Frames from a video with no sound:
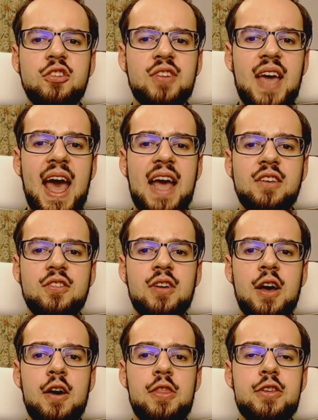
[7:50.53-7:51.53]
case,
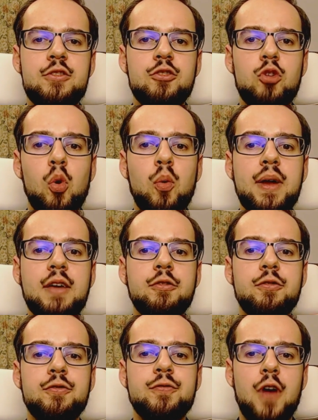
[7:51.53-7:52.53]
the story
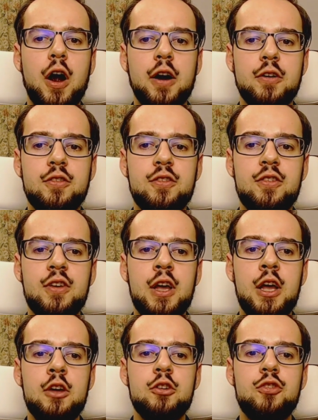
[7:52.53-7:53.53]
first
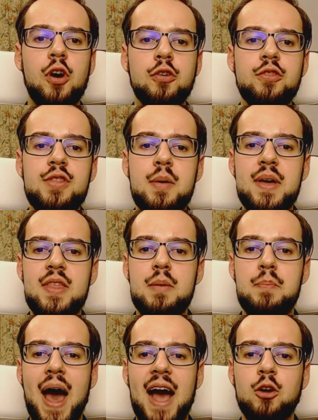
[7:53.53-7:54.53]
shows them in the
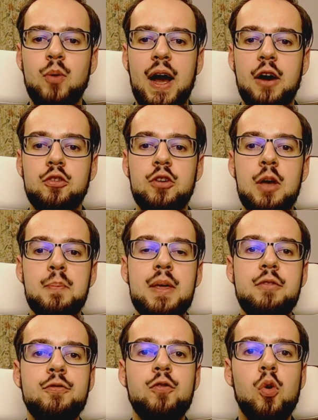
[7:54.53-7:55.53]
background
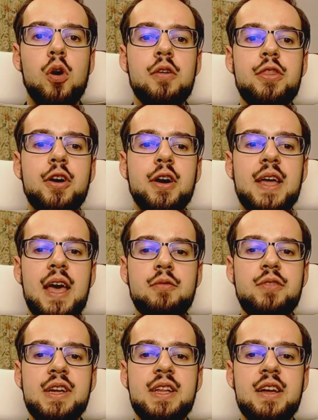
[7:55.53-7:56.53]
before they're
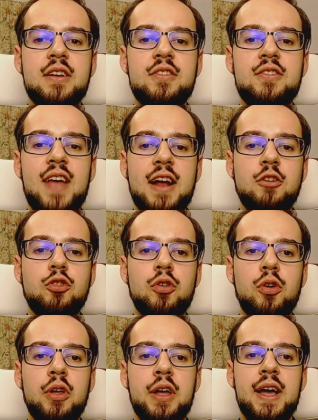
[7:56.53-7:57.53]
given a
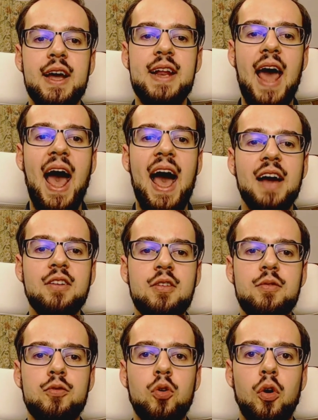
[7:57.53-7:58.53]
central and
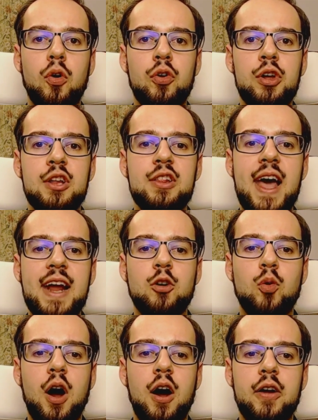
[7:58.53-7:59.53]
active role
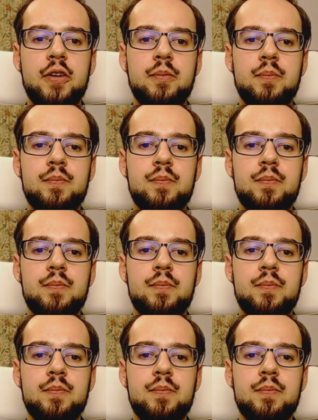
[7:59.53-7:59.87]
later on.